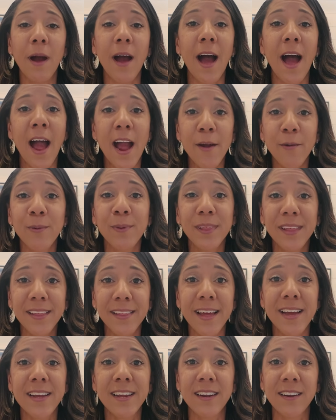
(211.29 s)
I really
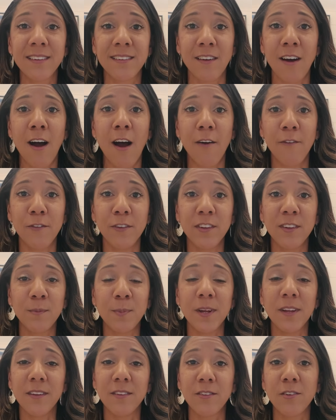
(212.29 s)
like it as an office
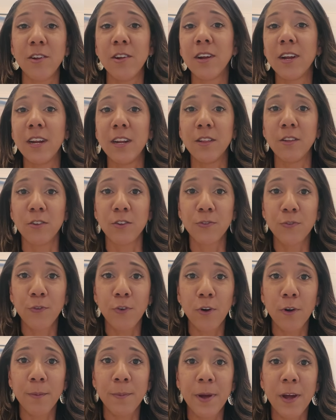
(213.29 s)
space, so you're getting those
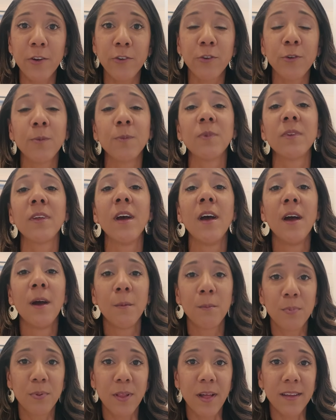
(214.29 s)
4 bedrooms
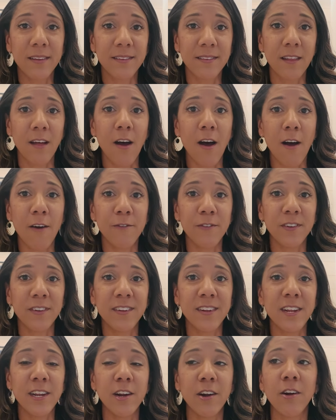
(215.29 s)
plus the office
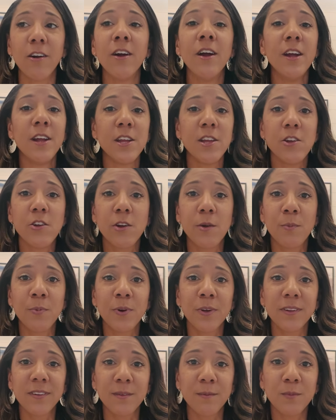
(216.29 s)
here. You could
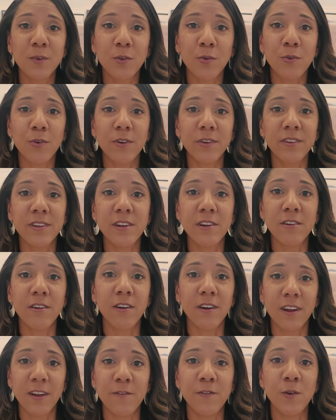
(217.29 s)
put some doors
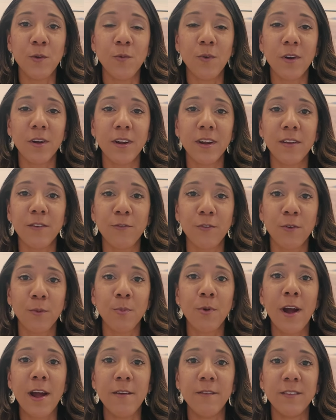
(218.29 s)
here if you wanted it for
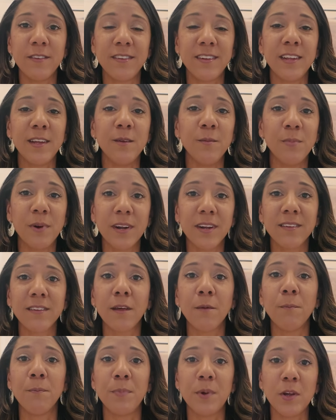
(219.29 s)
privacy, but it's
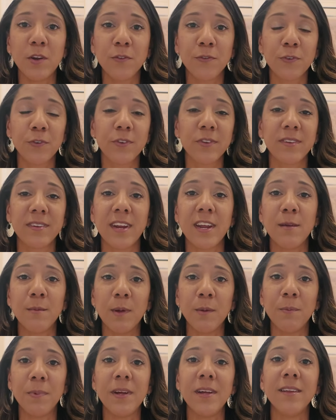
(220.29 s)
a beautiful
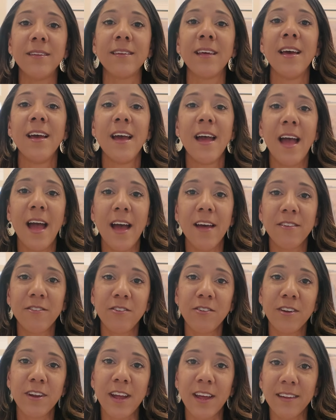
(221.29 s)
statement piece as
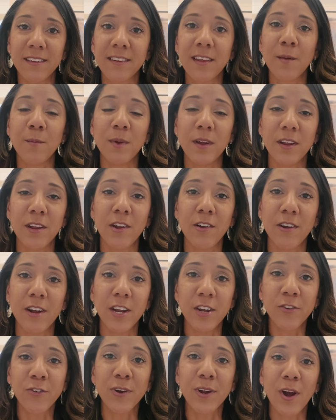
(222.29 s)
your guests come in your
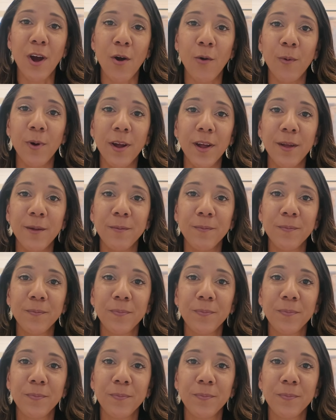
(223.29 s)
entry hallway.